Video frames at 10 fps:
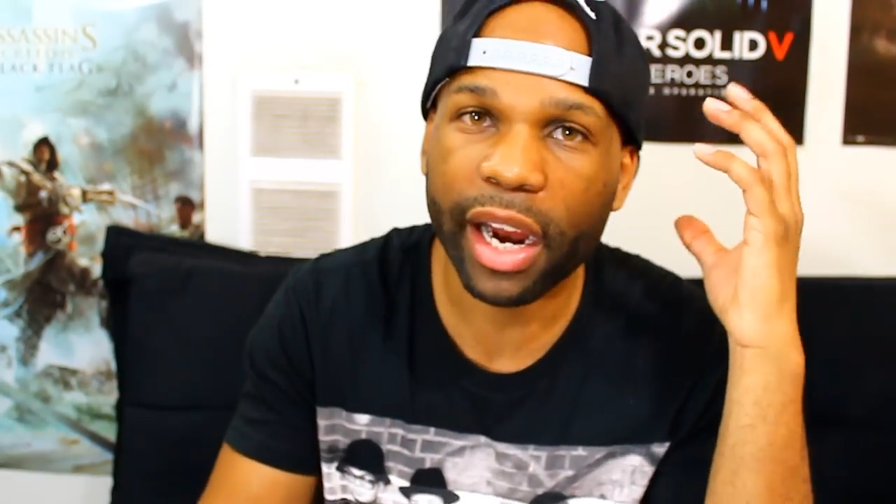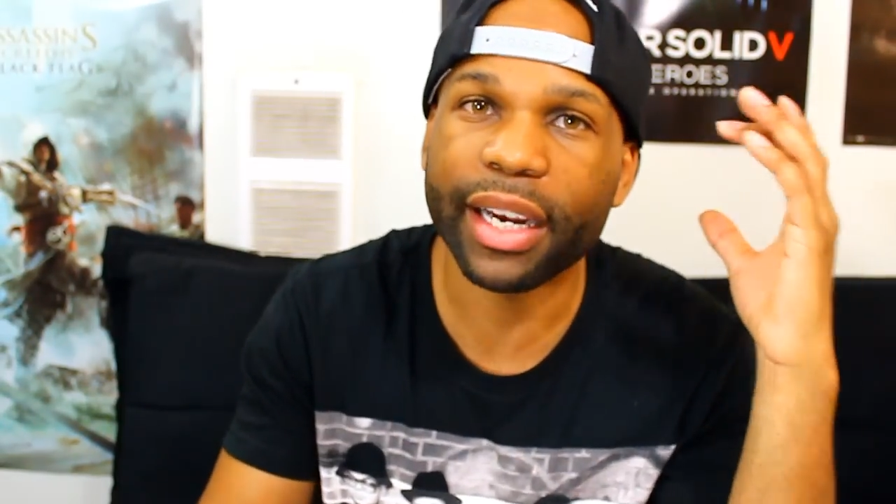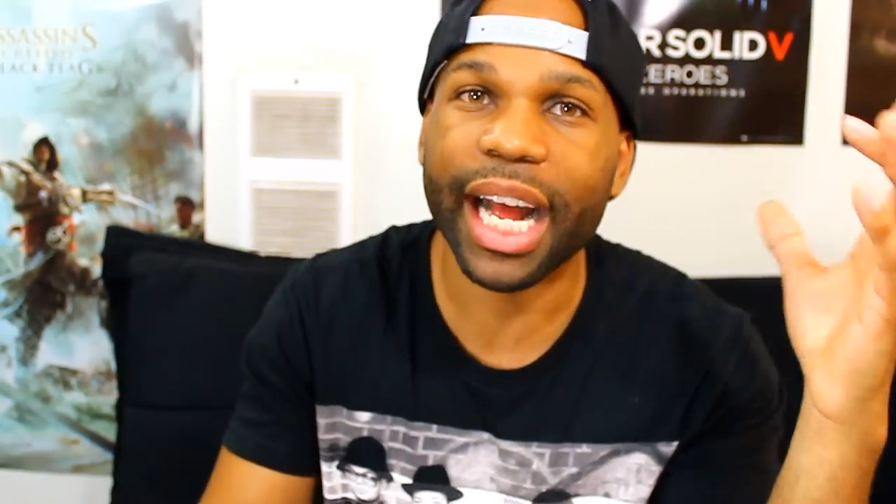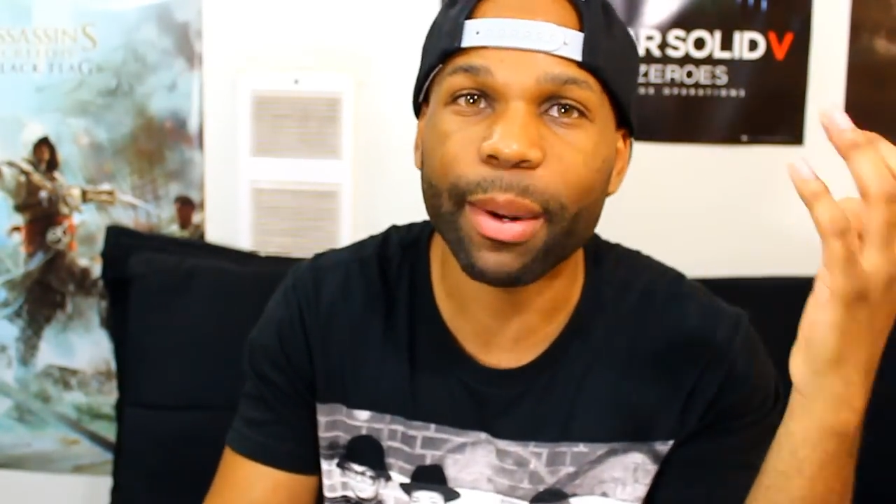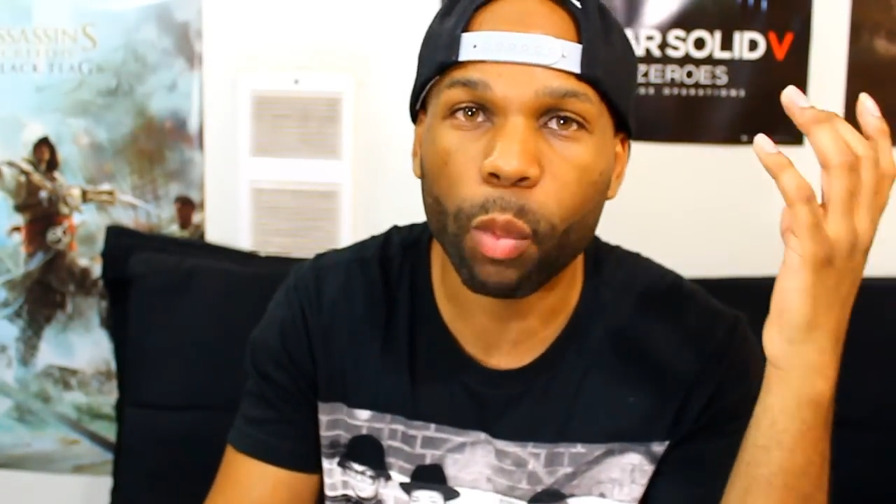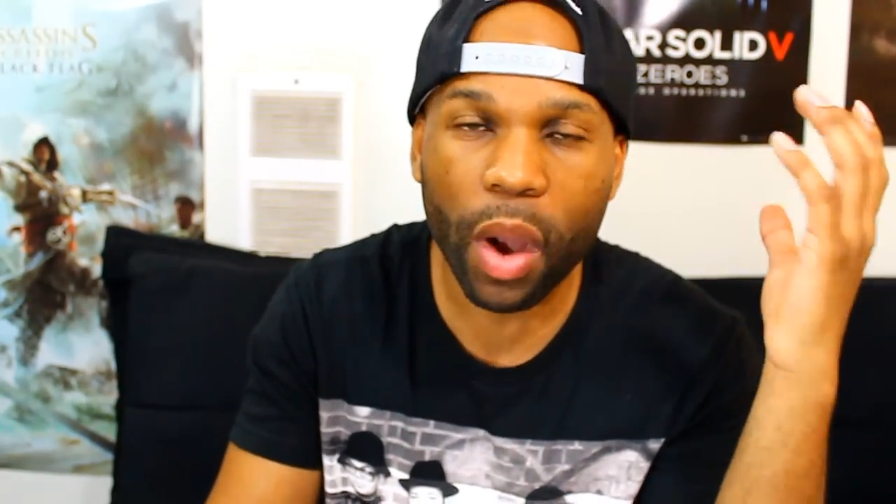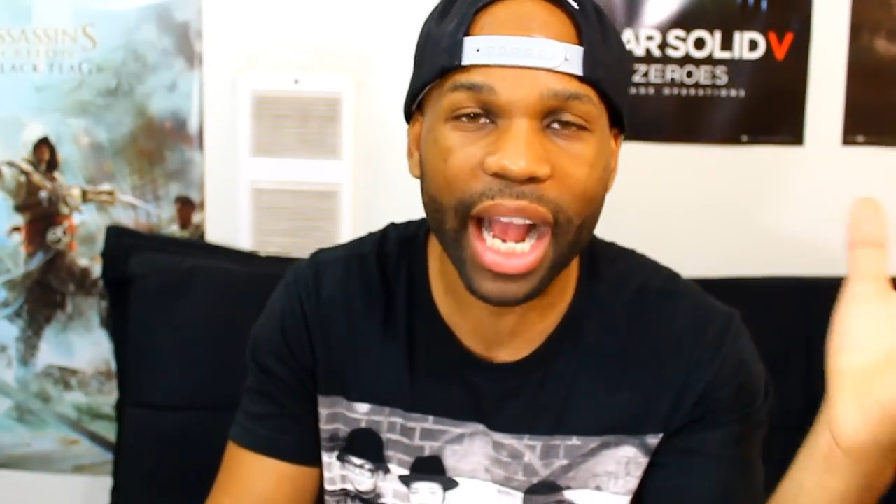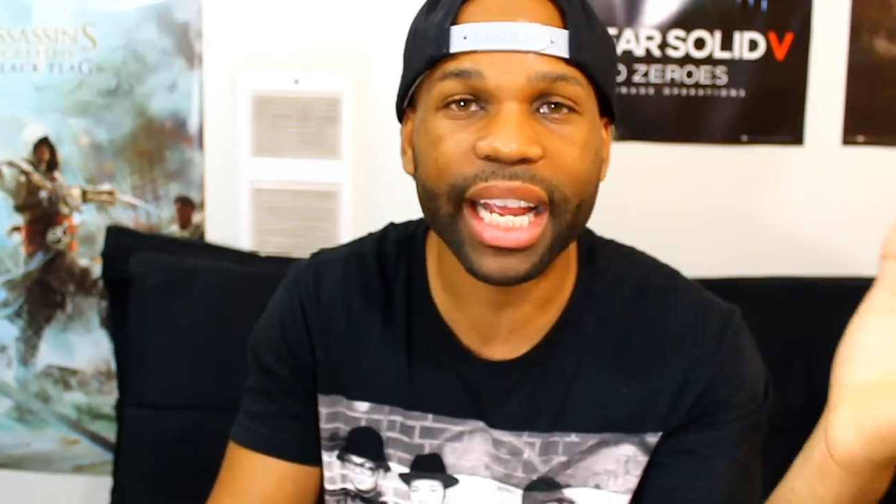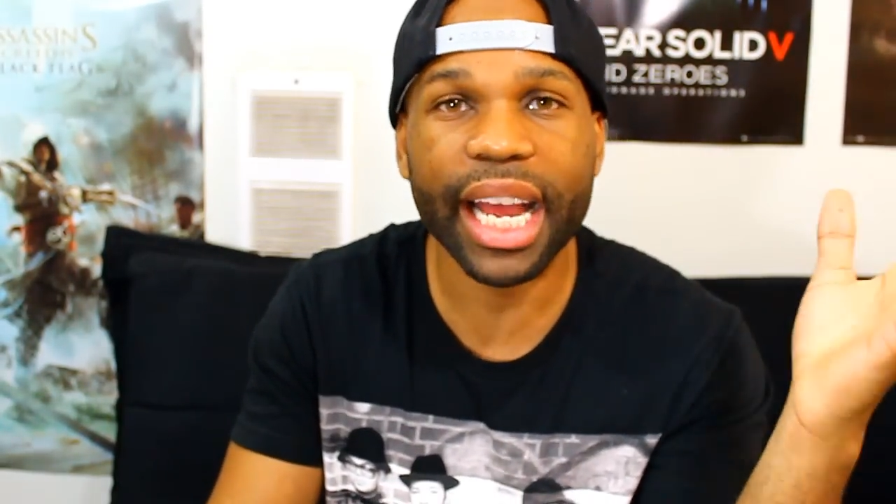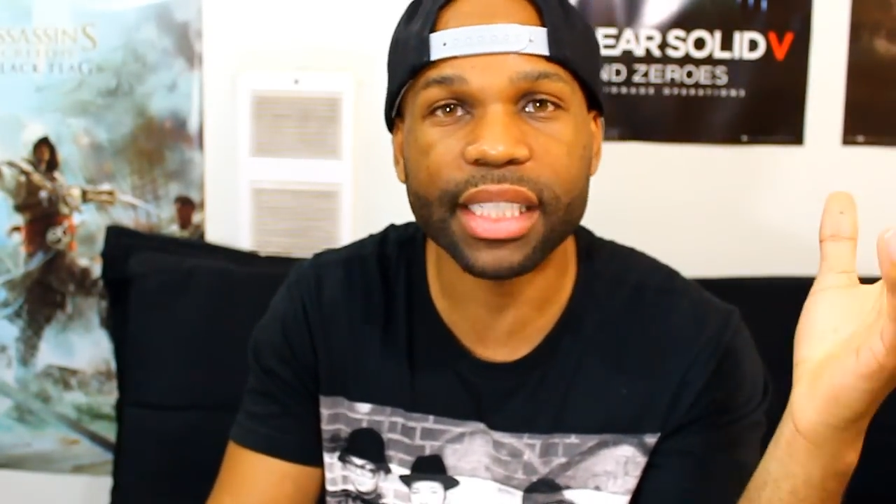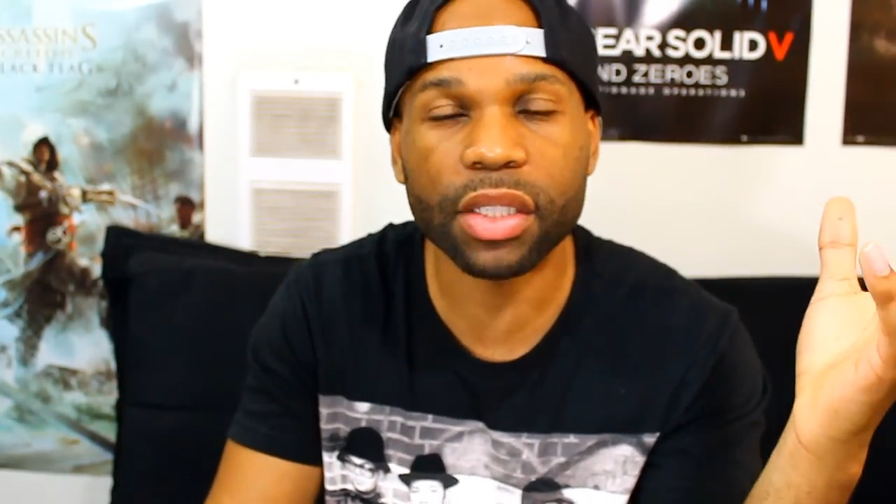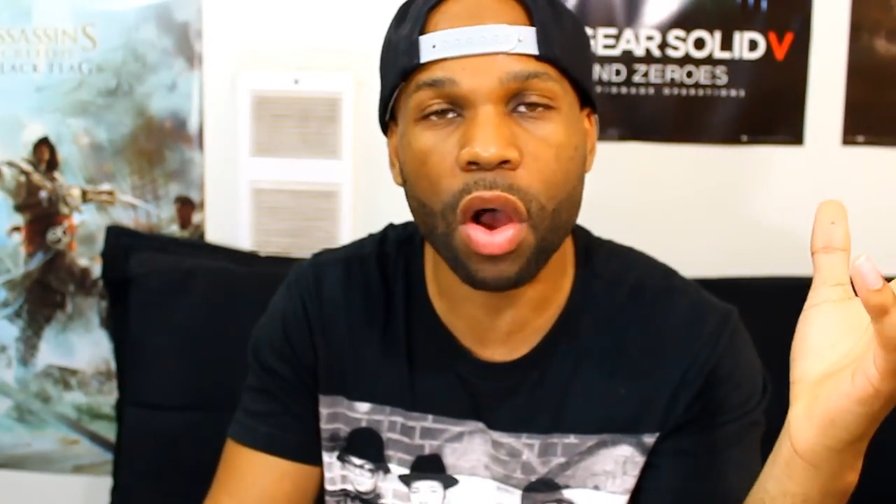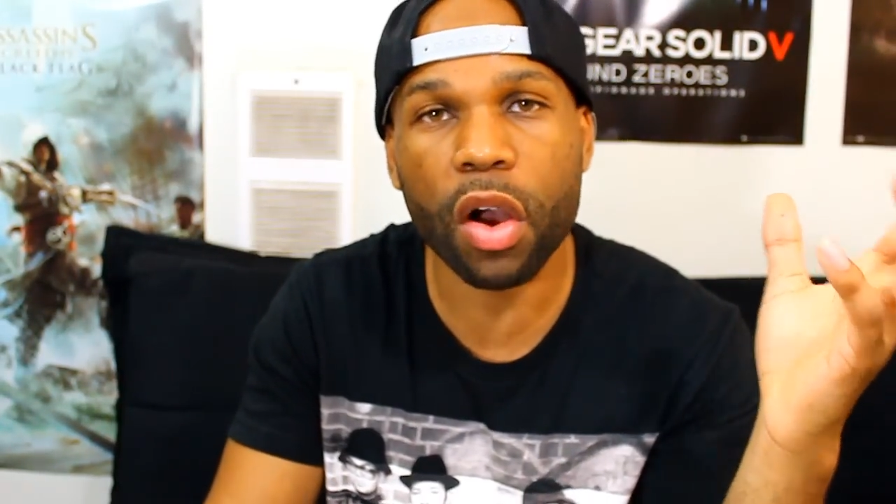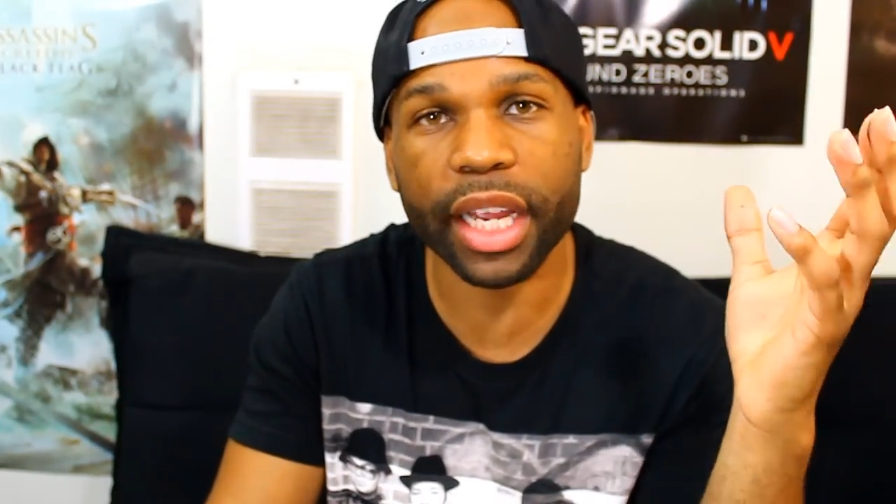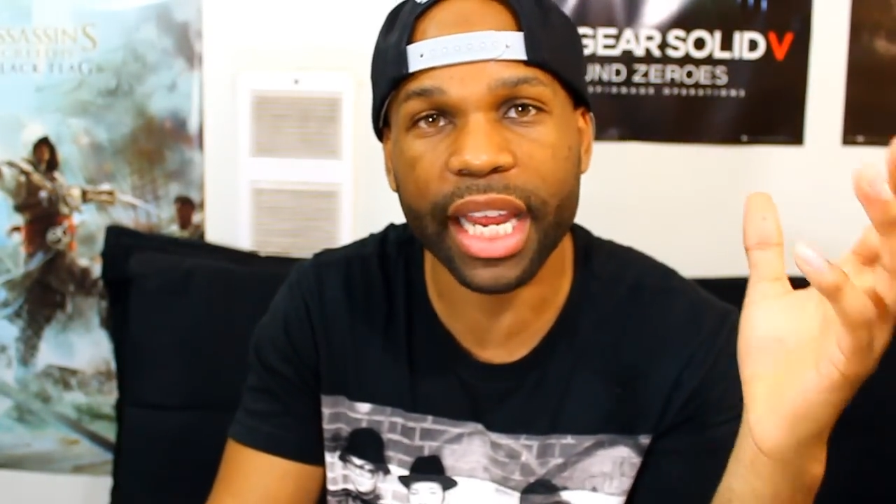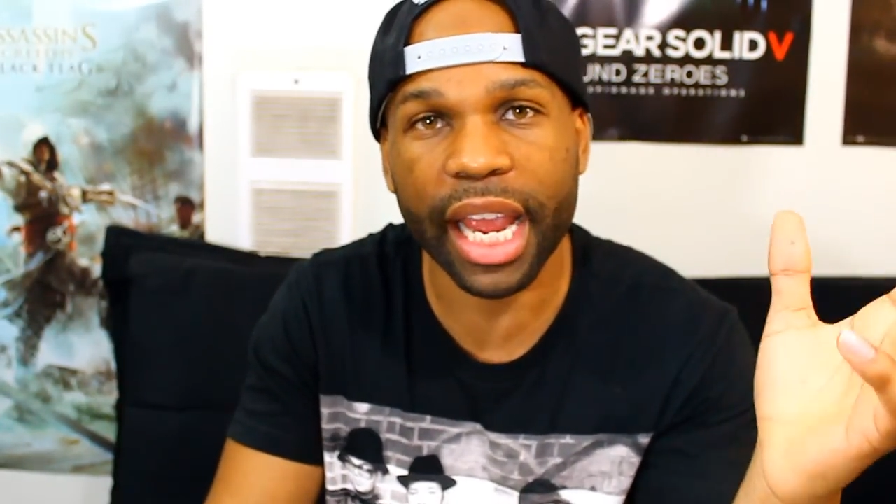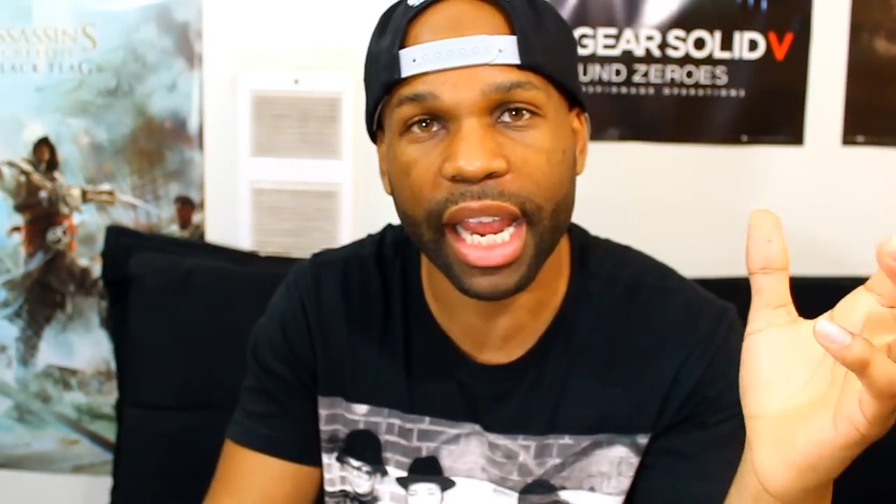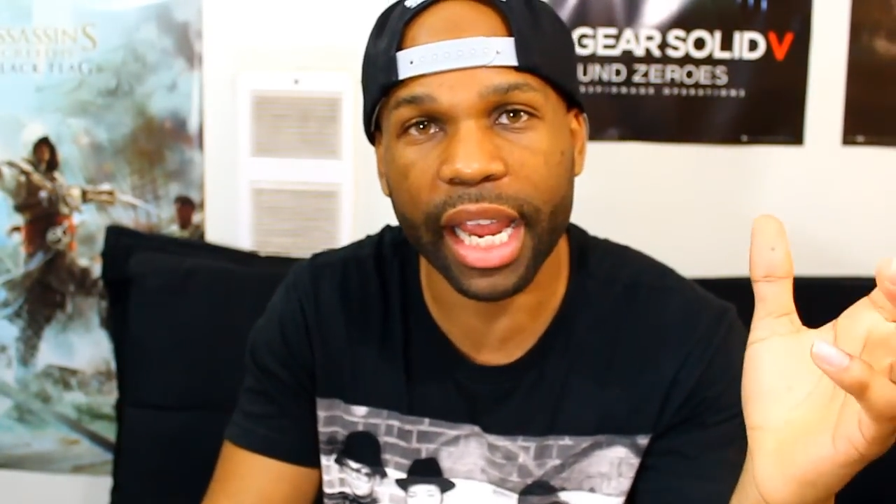hearing that whack-ass song in your